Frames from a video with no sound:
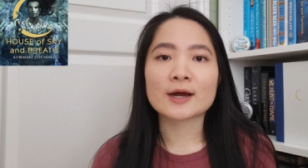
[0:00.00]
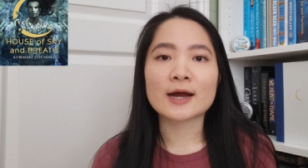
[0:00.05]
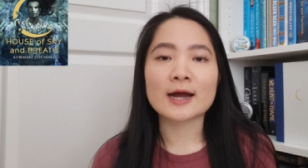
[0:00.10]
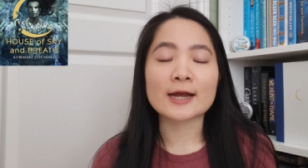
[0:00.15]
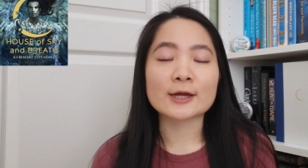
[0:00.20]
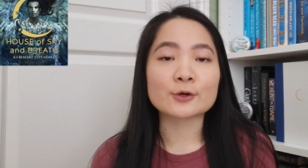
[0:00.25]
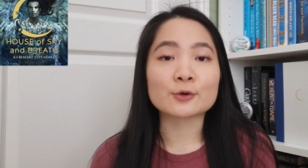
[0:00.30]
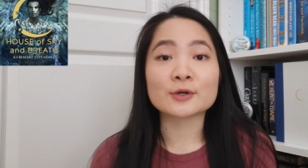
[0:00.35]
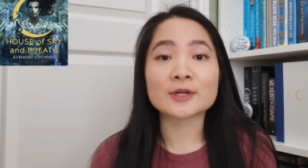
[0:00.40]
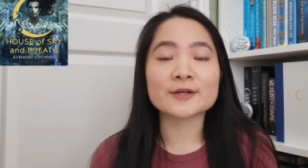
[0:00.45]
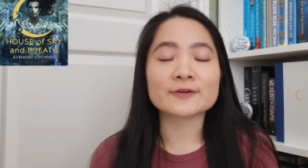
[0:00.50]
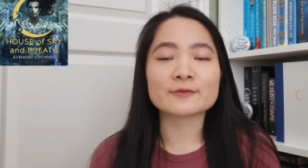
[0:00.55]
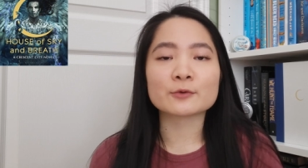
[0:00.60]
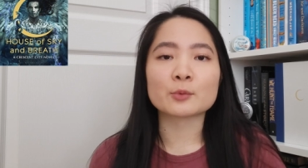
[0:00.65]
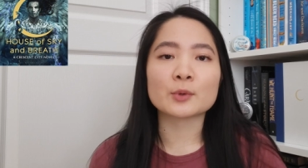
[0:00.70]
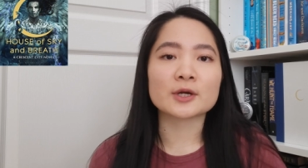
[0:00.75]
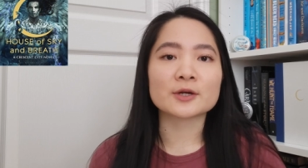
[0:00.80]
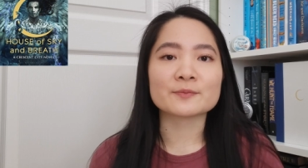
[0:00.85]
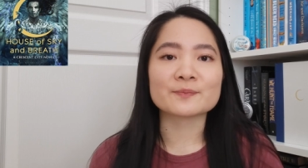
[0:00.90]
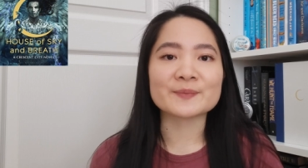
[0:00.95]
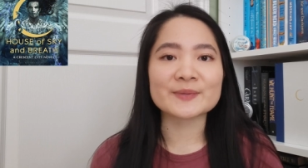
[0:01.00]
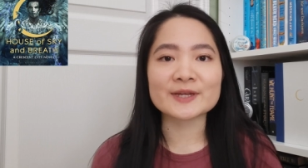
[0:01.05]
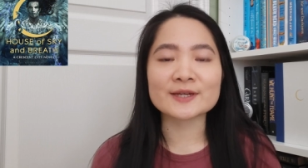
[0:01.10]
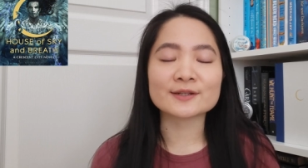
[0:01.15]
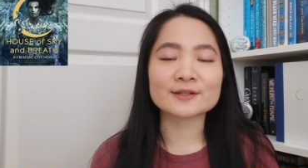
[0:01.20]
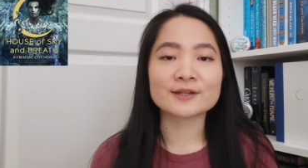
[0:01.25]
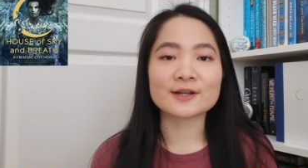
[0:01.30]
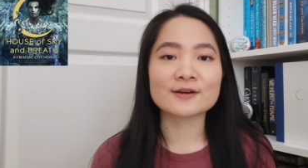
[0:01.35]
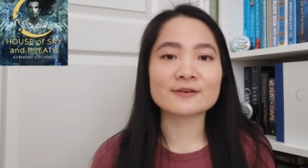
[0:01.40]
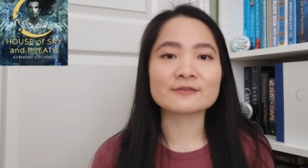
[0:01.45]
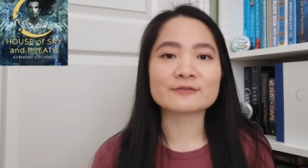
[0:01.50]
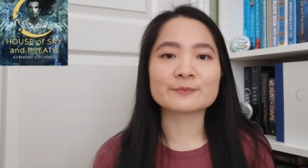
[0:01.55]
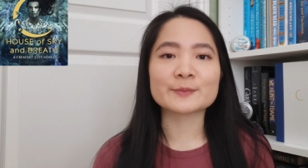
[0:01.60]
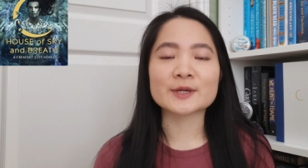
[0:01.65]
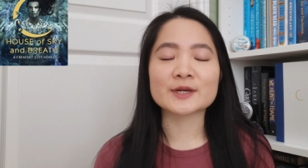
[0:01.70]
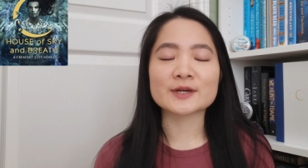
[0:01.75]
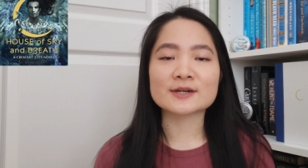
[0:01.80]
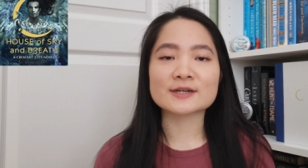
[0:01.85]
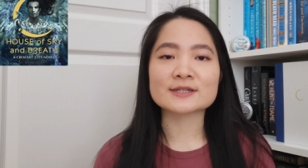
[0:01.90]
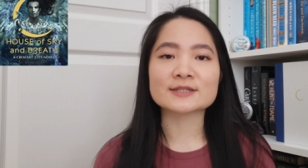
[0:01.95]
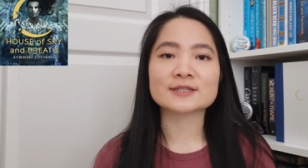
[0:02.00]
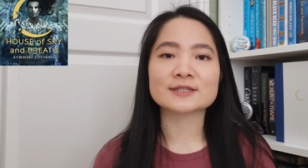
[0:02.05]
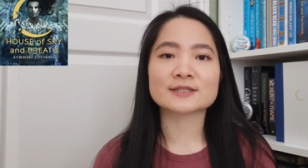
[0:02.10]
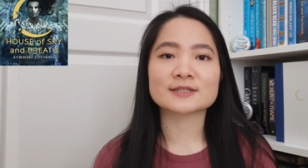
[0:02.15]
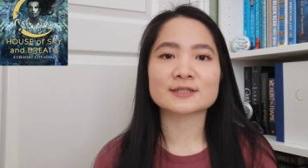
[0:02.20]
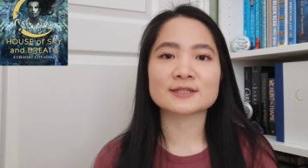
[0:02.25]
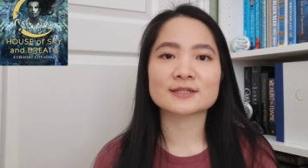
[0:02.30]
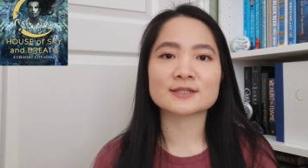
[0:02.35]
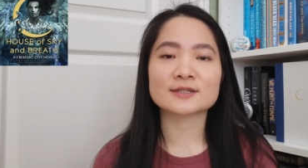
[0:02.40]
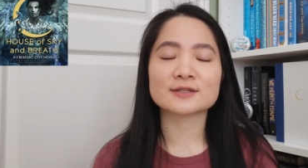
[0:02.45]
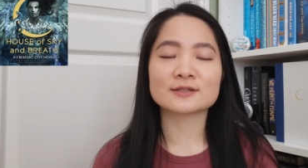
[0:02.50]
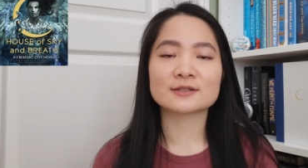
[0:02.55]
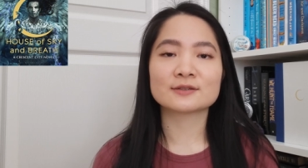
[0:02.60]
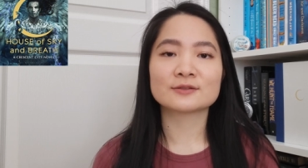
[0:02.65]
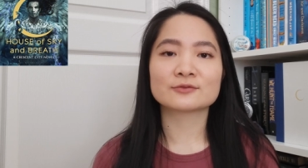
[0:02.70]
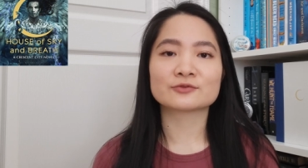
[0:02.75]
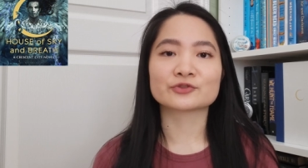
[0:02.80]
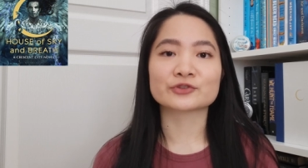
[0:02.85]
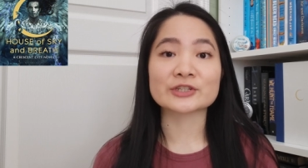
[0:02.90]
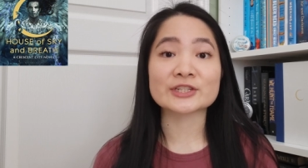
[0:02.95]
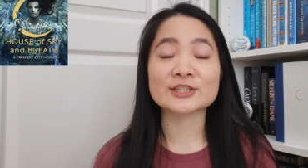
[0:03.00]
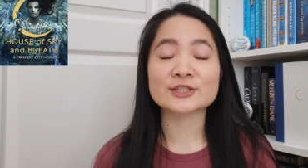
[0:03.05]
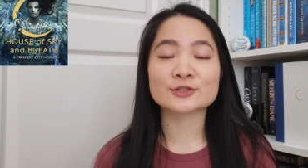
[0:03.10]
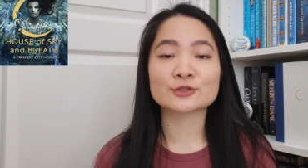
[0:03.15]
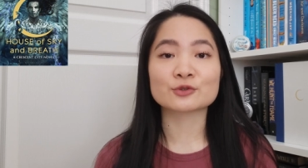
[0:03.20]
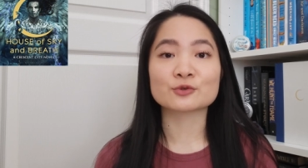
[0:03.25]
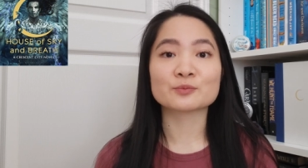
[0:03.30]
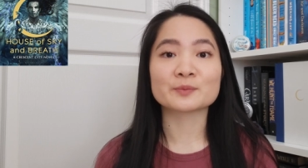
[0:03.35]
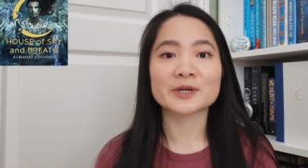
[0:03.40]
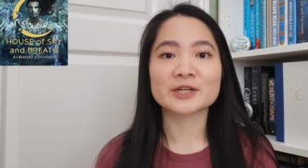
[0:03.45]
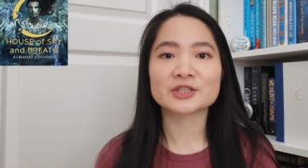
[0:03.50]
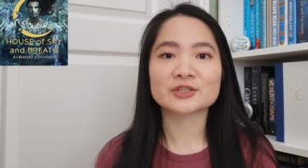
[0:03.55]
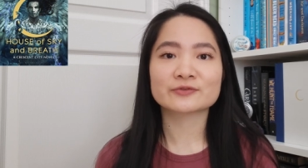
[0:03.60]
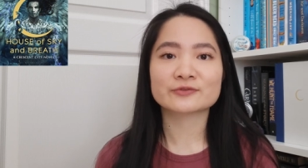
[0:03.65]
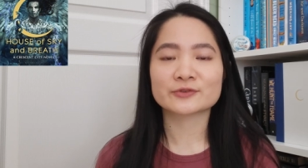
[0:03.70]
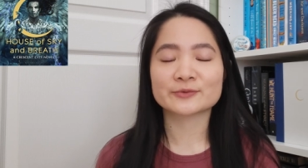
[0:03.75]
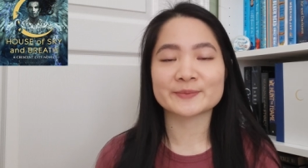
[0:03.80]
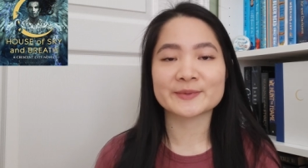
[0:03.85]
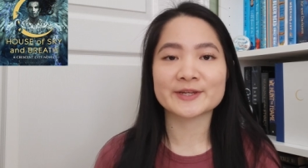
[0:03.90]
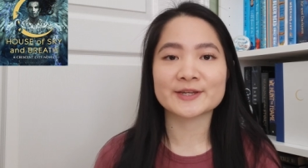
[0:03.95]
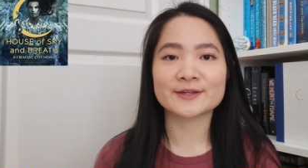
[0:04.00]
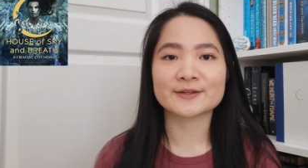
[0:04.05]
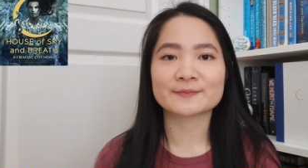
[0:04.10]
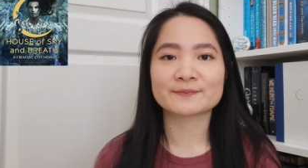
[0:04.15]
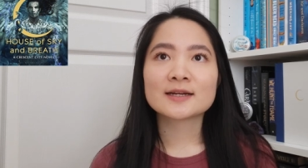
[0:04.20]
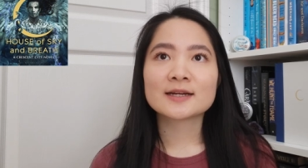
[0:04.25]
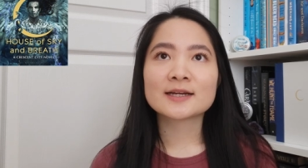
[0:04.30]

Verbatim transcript: I don't even want to be in love because it risks so much for me.